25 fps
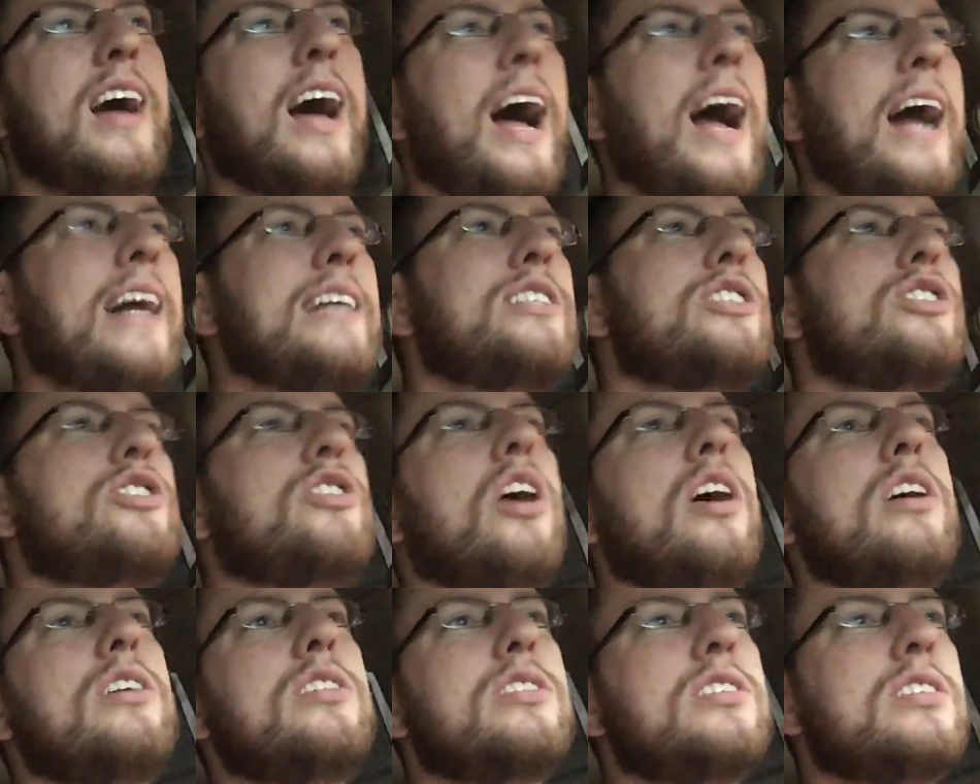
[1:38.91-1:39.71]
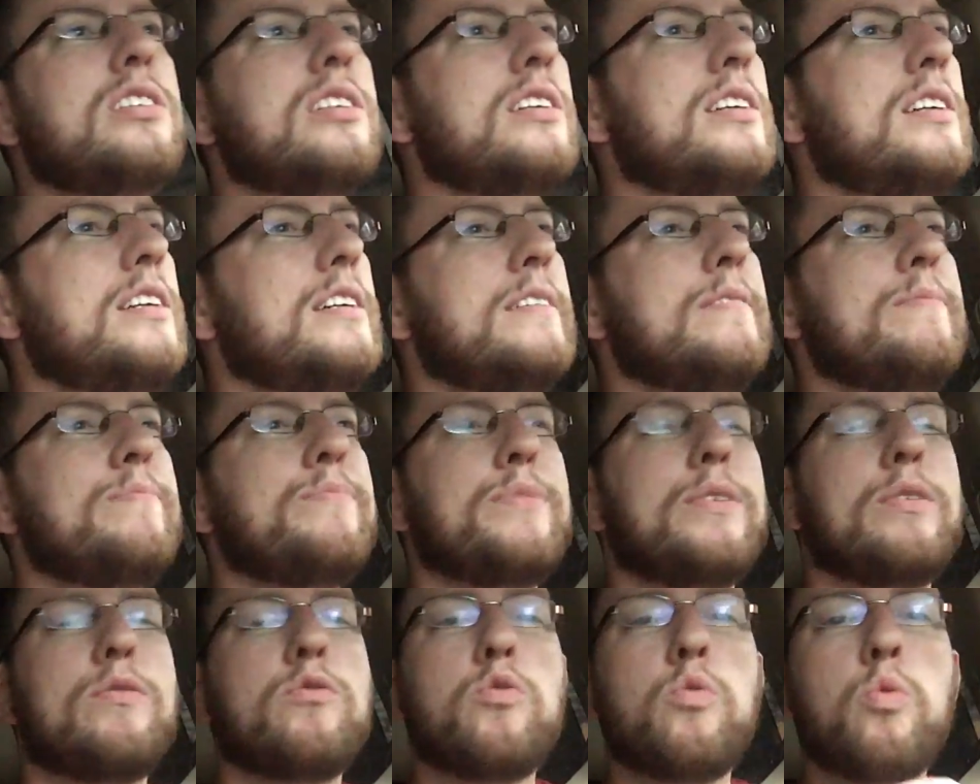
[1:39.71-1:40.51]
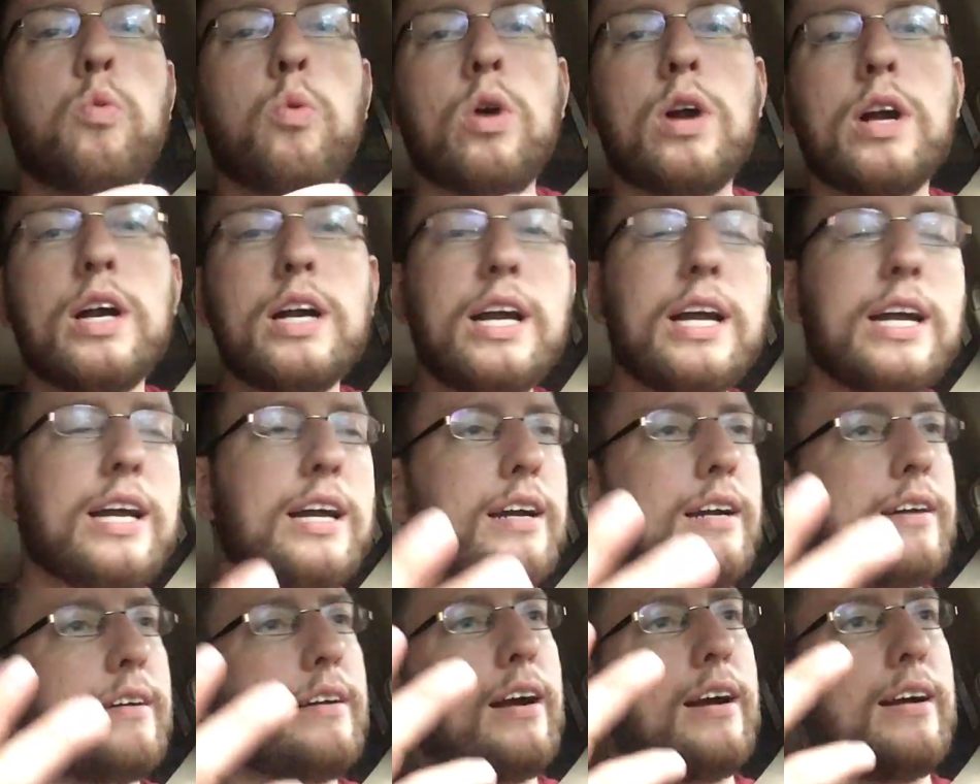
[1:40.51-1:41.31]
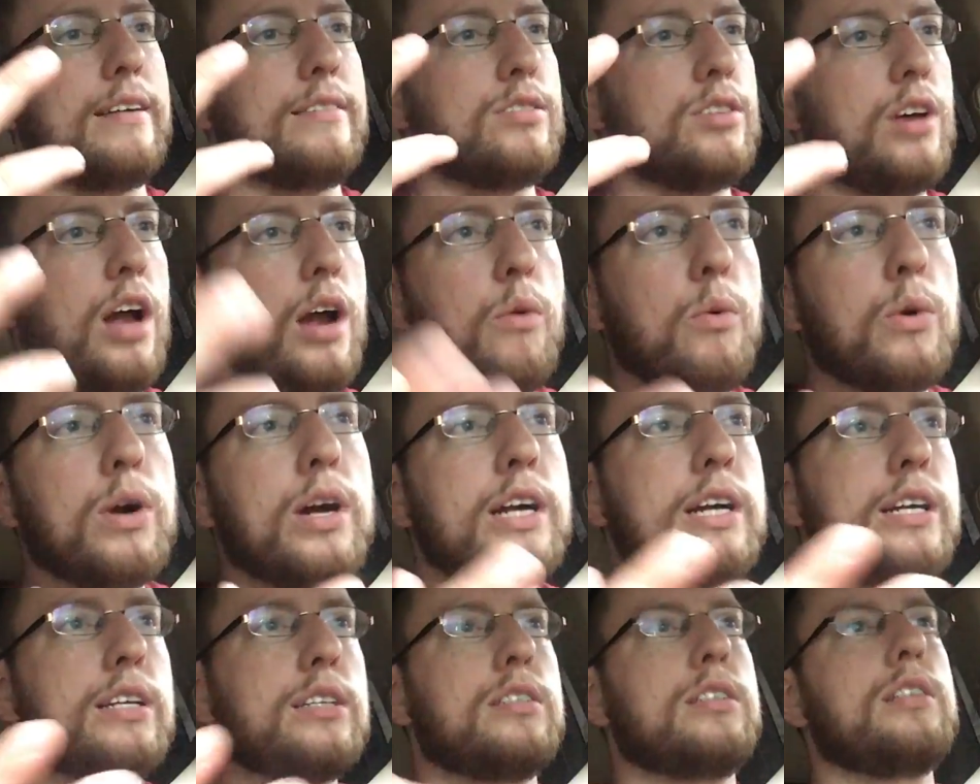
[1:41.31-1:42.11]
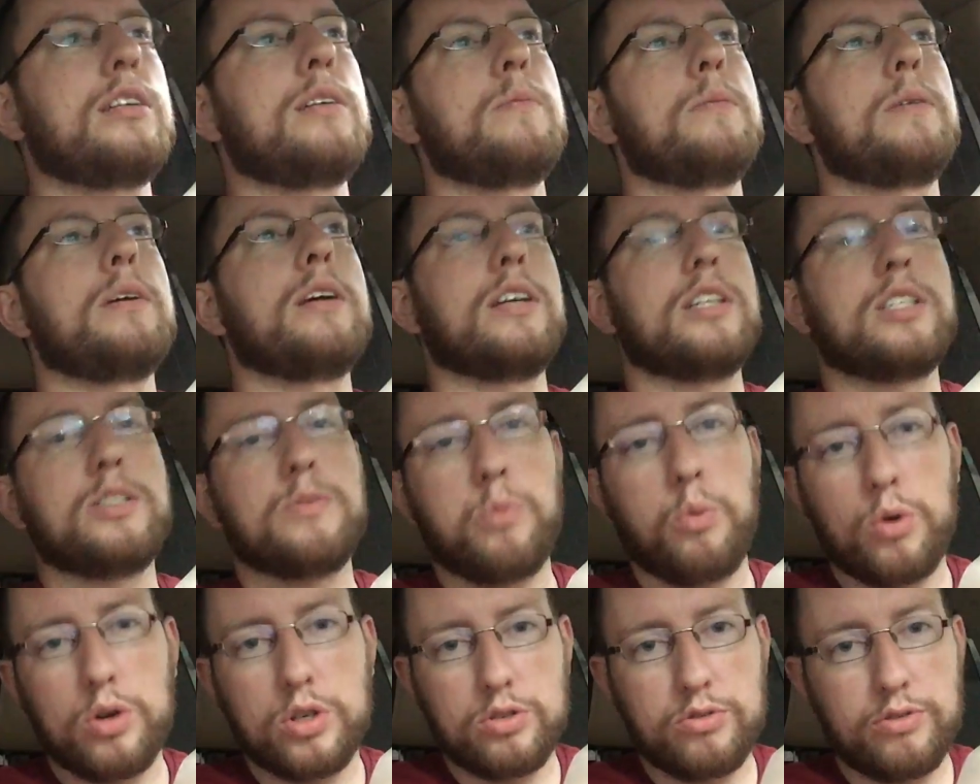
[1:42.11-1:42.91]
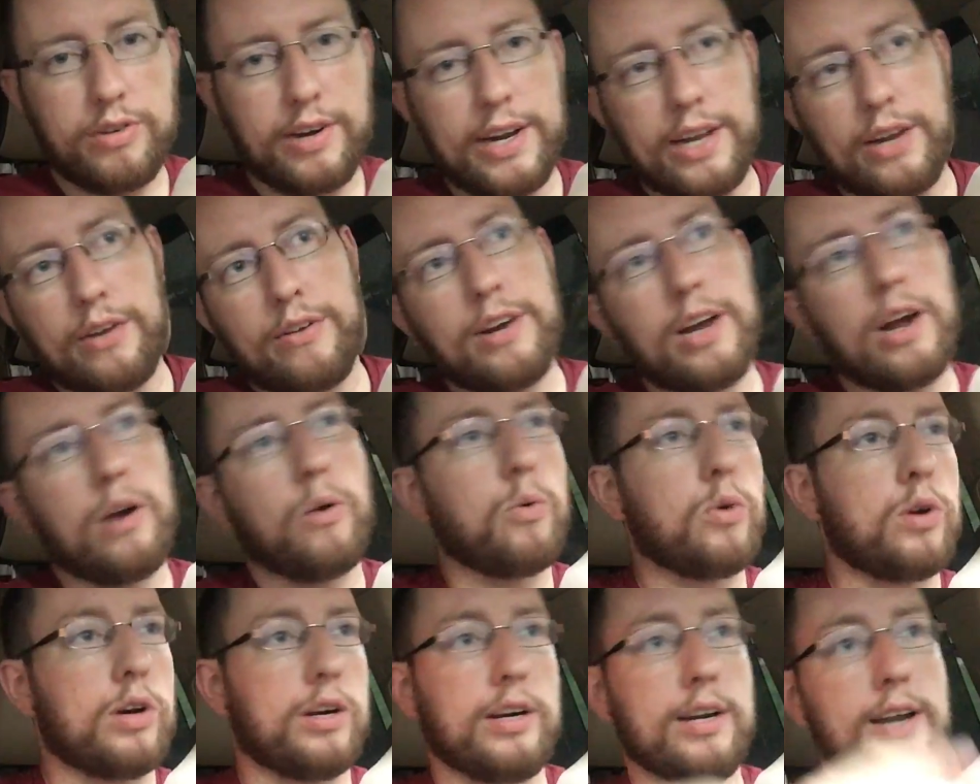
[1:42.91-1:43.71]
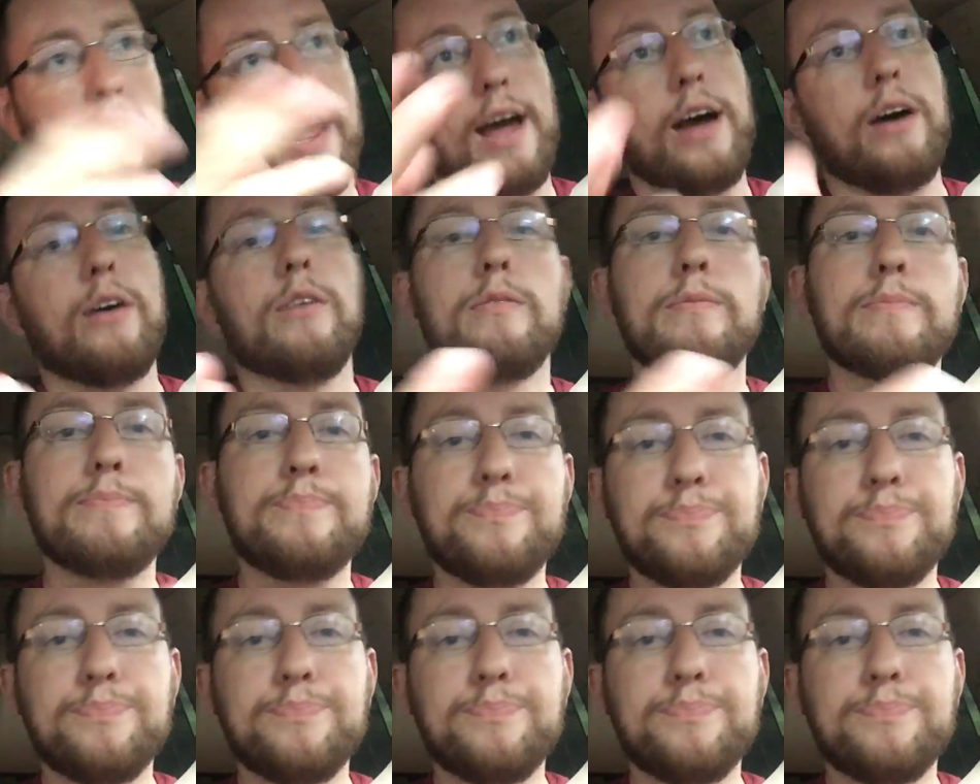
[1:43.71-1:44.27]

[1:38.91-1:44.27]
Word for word: I just working. So I work at CBS Sports Radio Network now,